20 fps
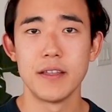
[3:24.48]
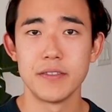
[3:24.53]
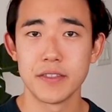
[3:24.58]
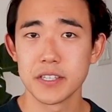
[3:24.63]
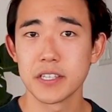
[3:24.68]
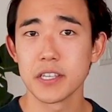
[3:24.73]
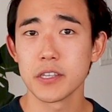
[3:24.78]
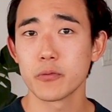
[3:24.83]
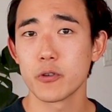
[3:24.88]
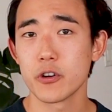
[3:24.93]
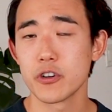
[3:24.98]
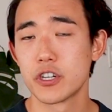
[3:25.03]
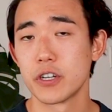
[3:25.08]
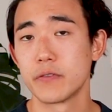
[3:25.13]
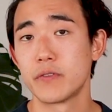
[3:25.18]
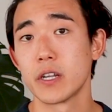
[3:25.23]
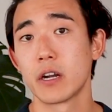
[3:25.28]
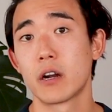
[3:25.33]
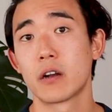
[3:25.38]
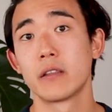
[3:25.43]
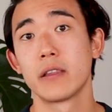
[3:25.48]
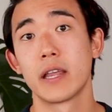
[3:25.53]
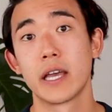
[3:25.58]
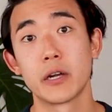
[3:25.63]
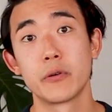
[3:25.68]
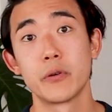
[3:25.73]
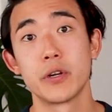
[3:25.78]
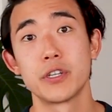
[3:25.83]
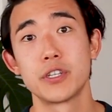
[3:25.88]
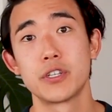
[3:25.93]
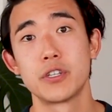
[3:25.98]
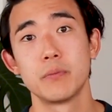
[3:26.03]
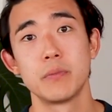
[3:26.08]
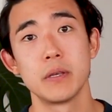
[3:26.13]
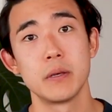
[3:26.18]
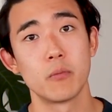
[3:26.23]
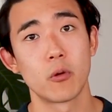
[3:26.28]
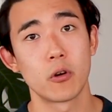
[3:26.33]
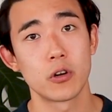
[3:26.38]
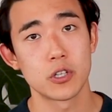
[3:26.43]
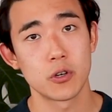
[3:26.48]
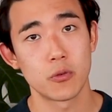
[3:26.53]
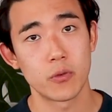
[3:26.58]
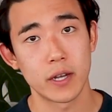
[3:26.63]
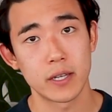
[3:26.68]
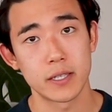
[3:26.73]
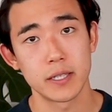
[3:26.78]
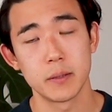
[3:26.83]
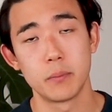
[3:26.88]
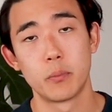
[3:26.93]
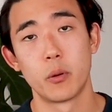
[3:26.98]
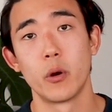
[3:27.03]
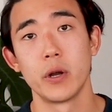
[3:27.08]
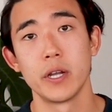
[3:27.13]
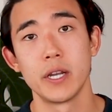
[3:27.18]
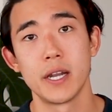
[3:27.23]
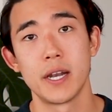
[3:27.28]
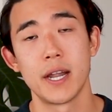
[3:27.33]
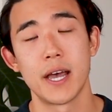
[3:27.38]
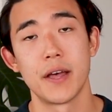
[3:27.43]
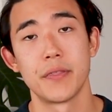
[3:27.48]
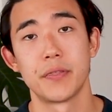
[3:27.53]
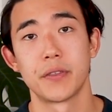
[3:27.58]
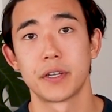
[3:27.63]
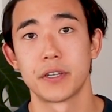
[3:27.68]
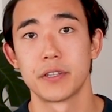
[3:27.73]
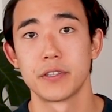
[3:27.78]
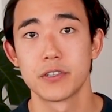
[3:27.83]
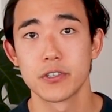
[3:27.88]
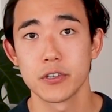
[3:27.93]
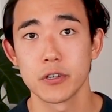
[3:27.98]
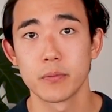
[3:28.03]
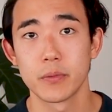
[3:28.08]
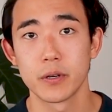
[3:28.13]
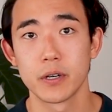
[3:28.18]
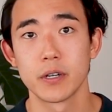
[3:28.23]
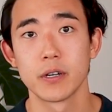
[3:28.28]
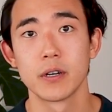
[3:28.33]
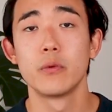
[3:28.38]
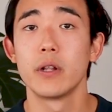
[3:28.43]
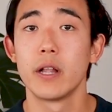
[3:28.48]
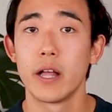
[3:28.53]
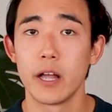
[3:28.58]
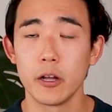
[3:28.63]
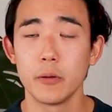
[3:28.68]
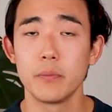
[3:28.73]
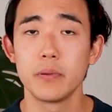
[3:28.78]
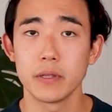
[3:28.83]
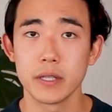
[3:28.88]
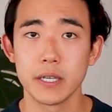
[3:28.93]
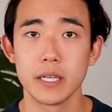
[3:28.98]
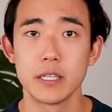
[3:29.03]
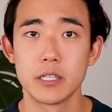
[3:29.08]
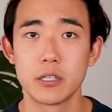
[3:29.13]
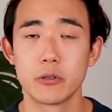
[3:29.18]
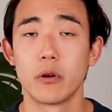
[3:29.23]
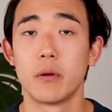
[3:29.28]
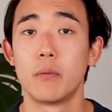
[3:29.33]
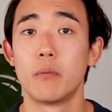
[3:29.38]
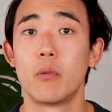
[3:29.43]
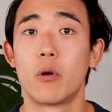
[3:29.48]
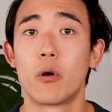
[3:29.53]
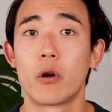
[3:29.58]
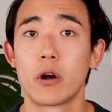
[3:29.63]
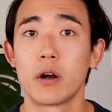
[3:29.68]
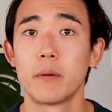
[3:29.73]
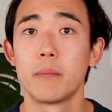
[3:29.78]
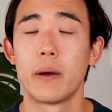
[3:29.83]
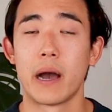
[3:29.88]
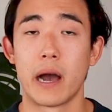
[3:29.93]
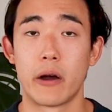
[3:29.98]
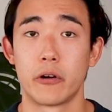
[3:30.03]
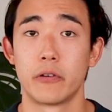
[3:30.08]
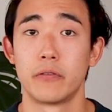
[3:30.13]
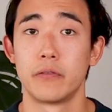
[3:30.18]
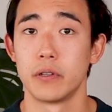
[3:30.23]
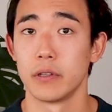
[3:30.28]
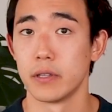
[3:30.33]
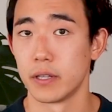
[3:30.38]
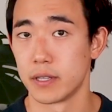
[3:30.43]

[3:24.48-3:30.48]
And this is where shifting our language to be more directly pointed at the consumer will help lead to a more powerful